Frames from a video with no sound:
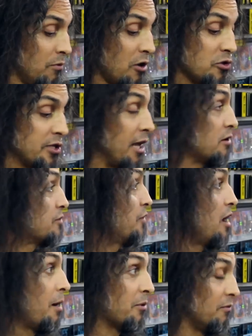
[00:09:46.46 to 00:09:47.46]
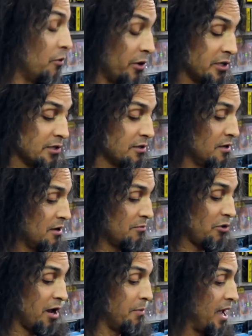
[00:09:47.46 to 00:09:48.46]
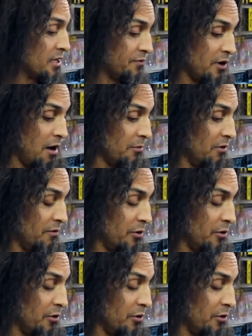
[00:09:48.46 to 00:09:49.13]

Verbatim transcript: Roger Taylor's phenomenal voice, Brian May has phenomenal